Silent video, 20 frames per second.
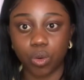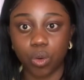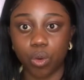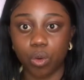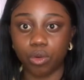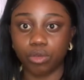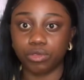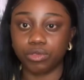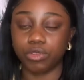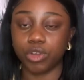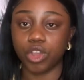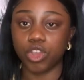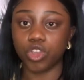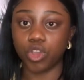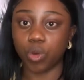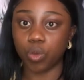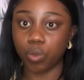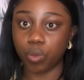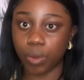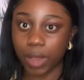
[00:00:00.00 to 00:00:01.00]
off
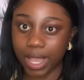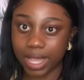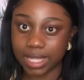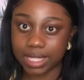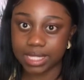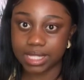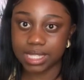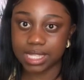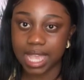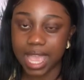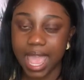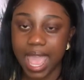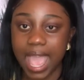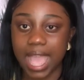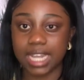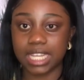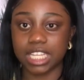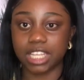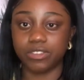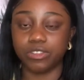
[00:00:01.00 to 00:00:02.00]
your waist
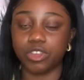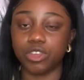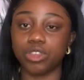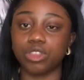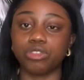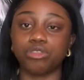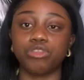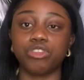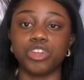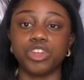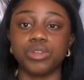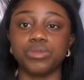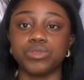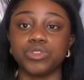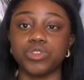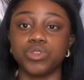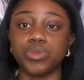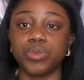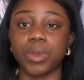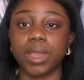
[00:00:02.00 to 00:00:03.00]
and giving you the freedom
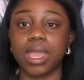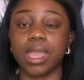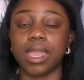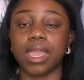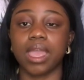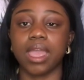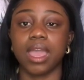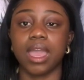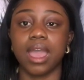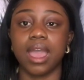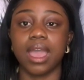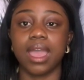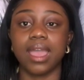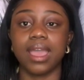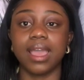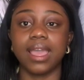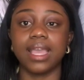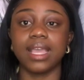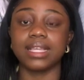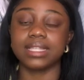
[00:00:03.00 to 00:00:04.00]
to wear
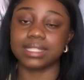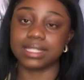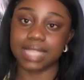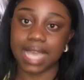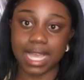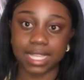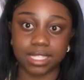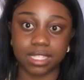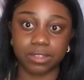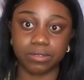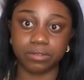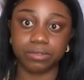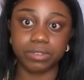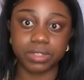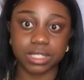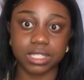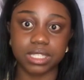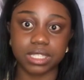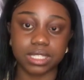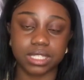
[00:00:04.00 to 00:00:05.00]
tighted
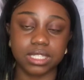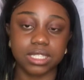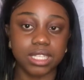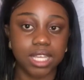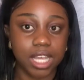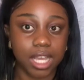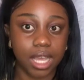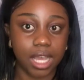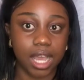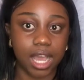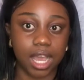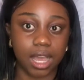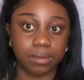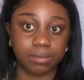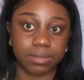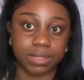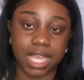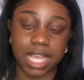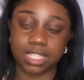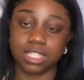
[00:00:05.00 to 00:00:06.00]
fitted
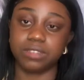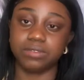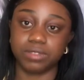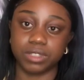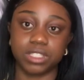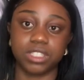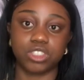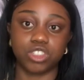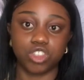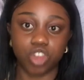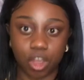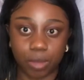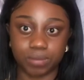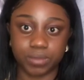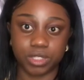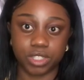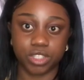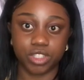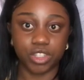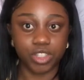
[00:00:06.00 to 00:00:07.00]

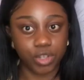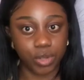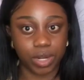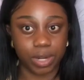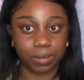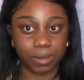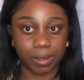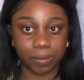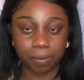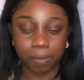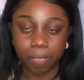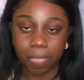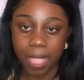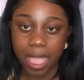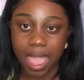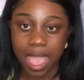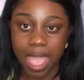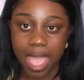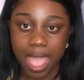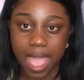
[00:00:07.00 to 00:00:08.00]
tops, you know what I mean?
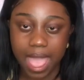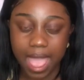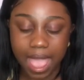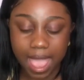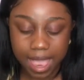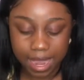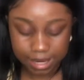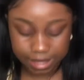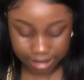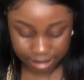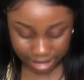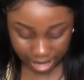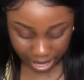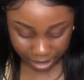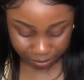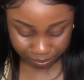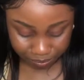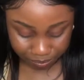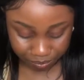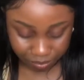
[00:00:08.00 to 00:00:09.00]
And yeah,
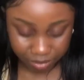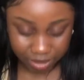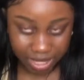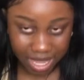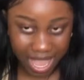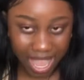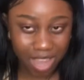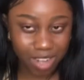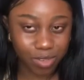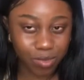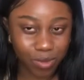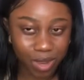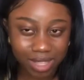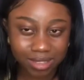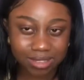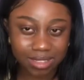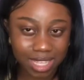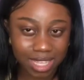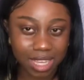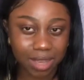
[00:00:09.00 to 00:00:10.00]
and
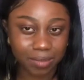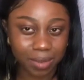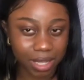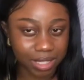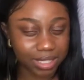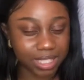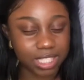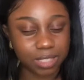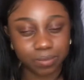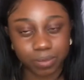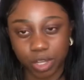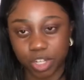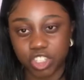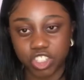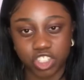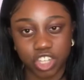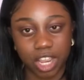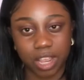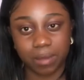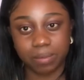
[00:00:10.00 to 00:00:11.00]
one thing about this body
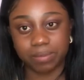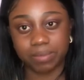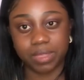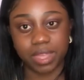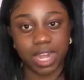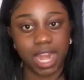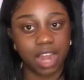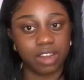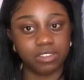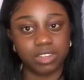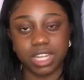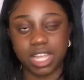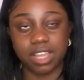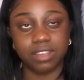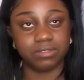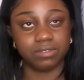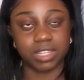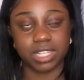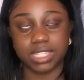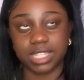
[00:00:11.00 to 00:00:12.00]
shape that I really
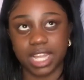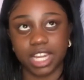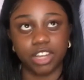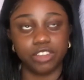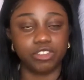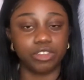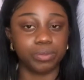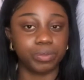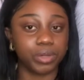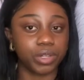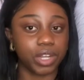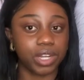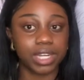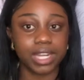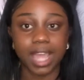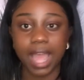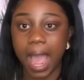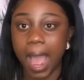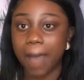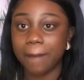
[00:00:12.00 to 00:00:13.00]
envy is that if you put on
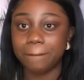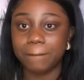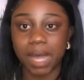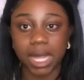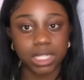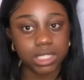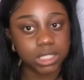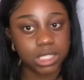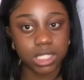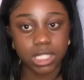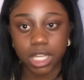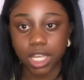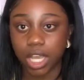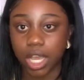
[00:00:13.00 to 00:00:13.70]
a belt,